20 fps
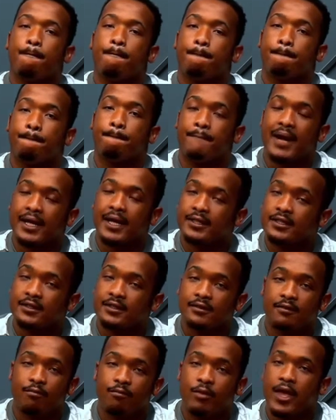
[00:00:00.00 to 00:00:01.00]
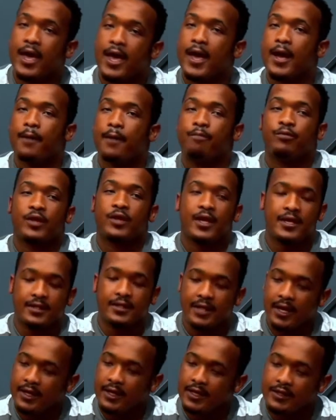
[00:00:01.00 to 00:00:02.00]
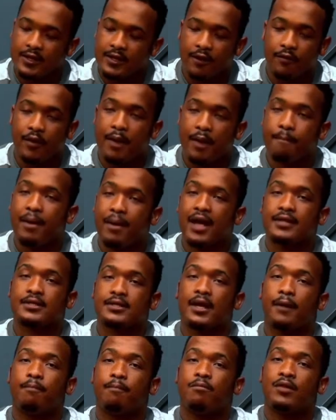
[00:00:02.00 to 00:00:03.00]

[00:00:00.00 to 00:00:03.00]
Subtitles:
But yeah, he's a great pastor,